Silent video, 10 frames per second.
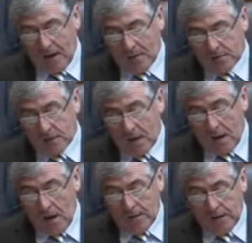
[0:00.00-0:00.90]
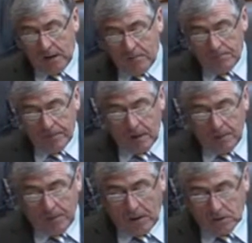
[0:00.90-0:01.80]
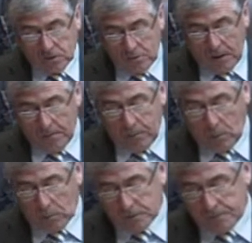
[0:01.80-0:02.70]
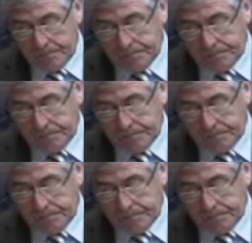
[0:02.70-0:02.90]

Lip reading: tariffs on the products we import.